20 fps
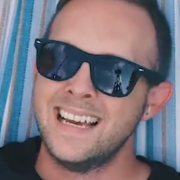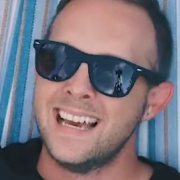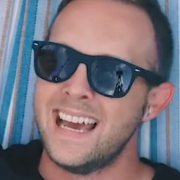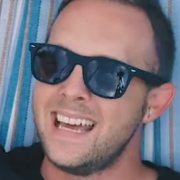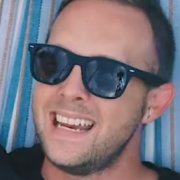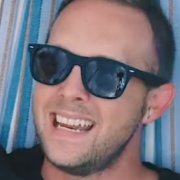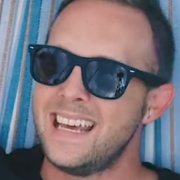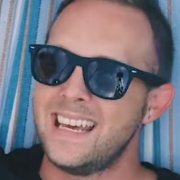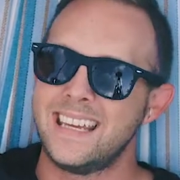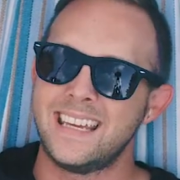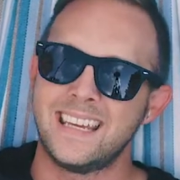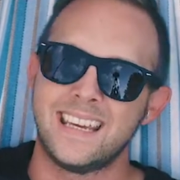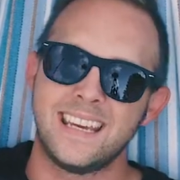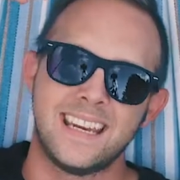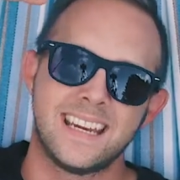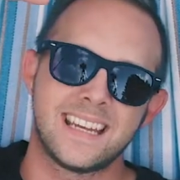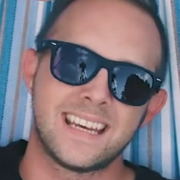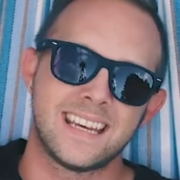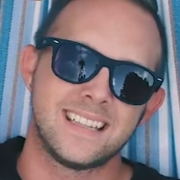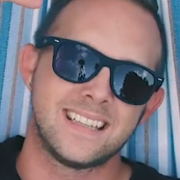
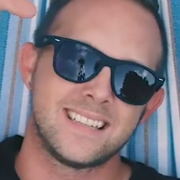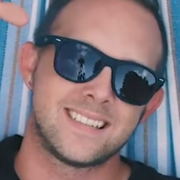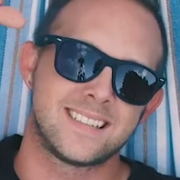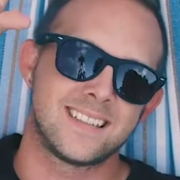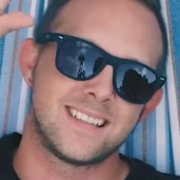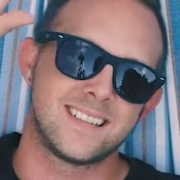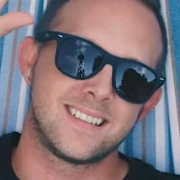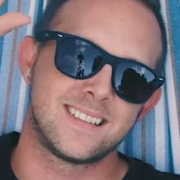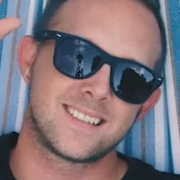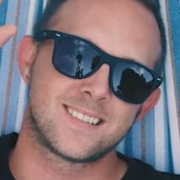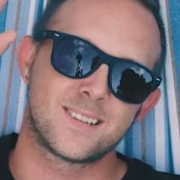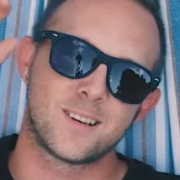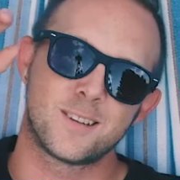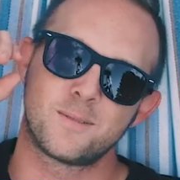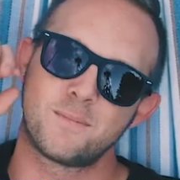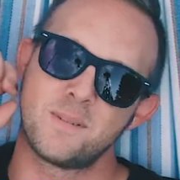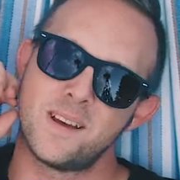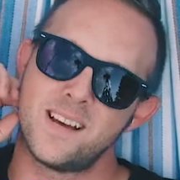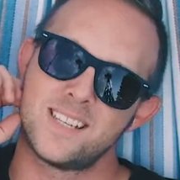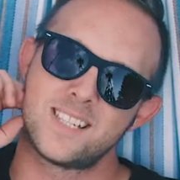And again, this goes
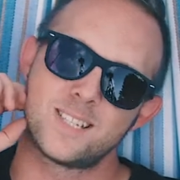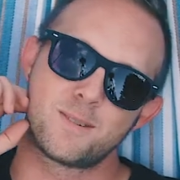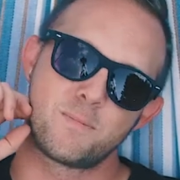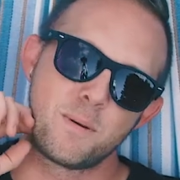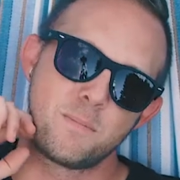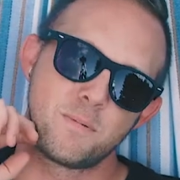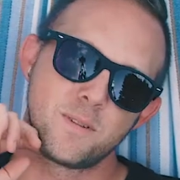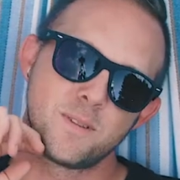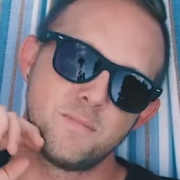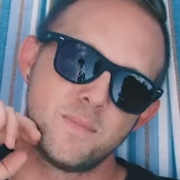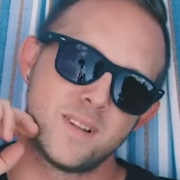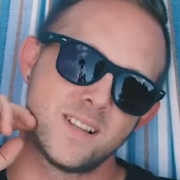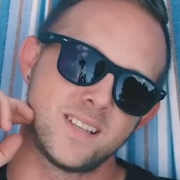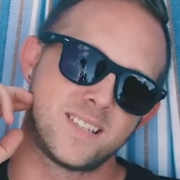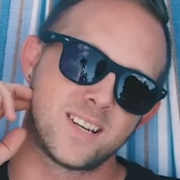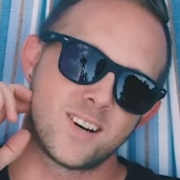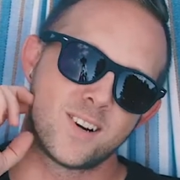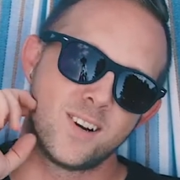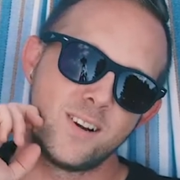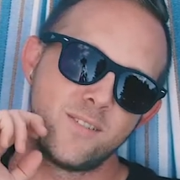beyond just people in the
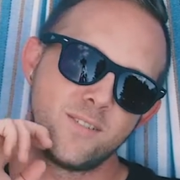military,